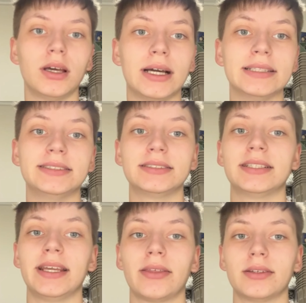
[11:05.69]
I did
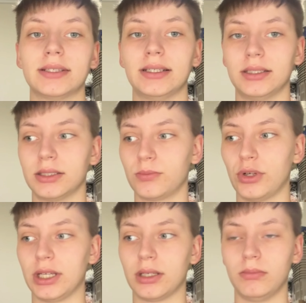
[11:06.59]
take the tiniest
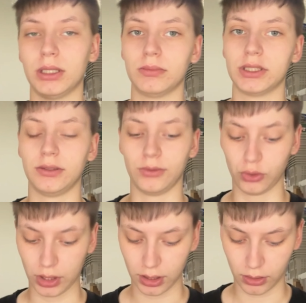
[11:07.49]
break and made myself a
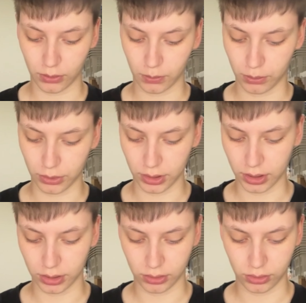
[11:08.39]
drink,
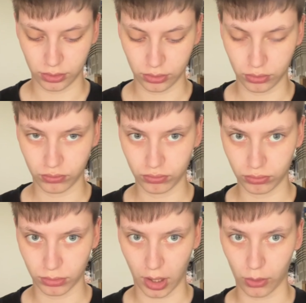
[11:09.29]
but
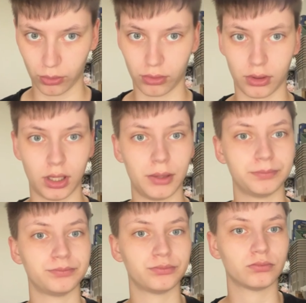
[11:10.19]
other than that,
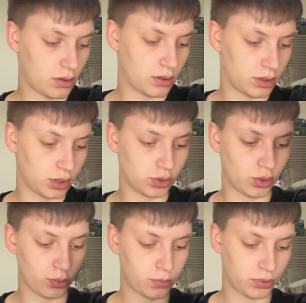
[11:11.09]
let's
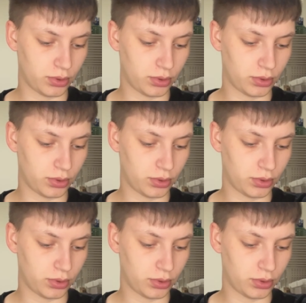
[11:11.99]
hope.